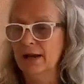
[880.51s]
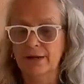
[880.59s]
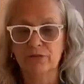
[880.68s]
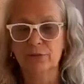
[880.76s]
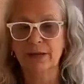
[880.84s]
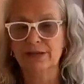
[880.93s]

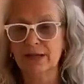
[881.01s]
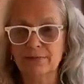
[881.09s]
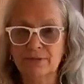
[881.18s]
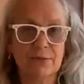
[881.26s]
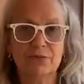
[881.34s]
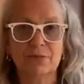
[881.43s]
Everybody
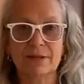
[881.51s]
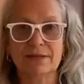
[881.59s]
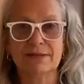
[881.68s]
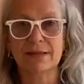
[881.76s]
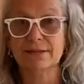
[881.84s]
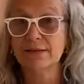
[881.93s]
comes up to me and
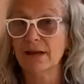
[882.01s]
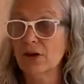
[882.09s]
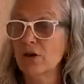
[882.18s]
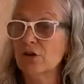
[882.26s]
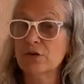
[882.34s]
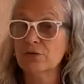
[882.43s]
says, I've
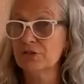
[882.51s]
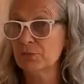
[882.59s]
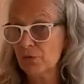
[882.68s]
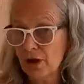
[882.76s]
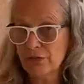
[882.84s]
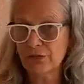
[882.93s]
heard it was a
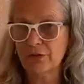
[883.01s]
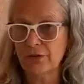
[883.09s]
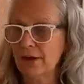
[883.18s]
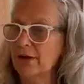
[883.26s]
brothel,